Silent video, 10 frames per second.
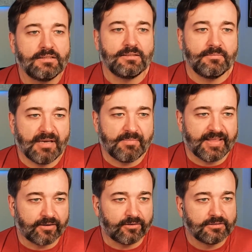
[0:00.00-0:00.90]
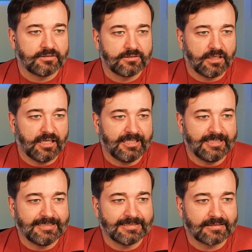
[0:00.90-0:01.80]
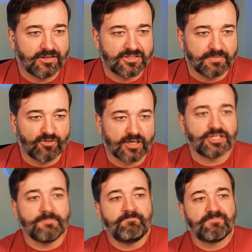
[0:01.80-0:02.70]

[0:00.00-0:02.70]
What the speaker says: Maybe that'll cause some friction.